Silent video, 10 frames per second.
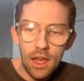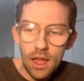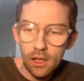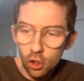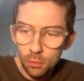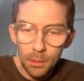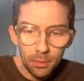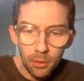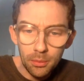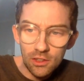A lot of people are
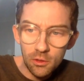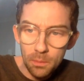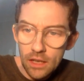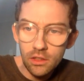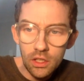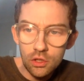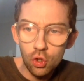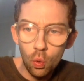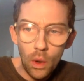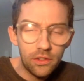probably expecting a
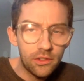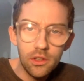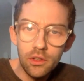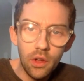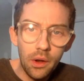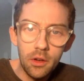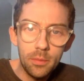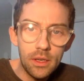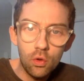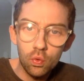draw. Western United have
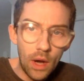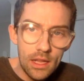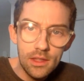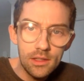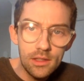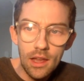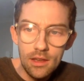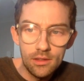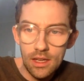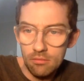been great this
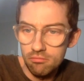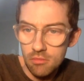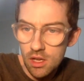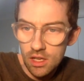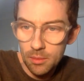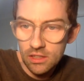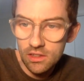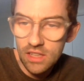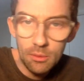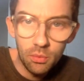season. They have coming into this
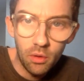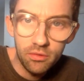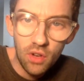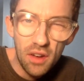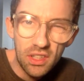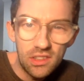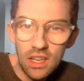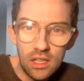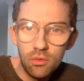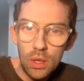game with, 5
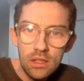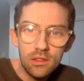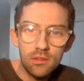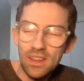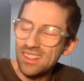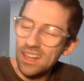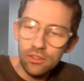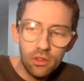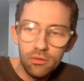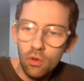consecutive wins?
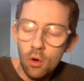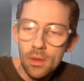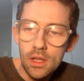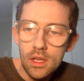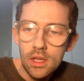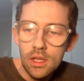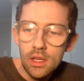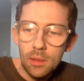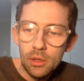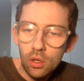Fantastic form.
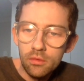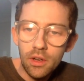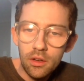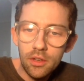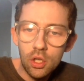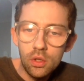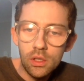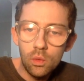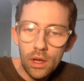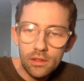And looking very, very good.
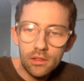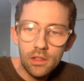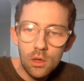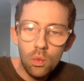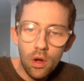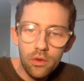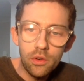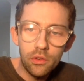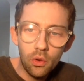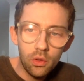And Western Sydney Wanderers,
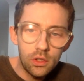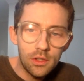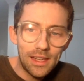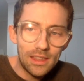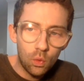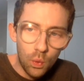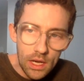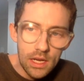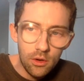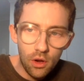not only do they get the win
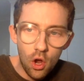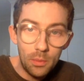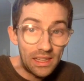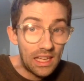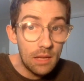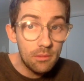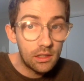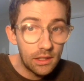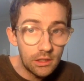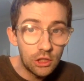here at home, but they keep the
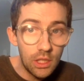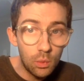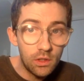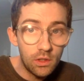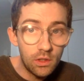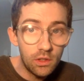clean sheet, which is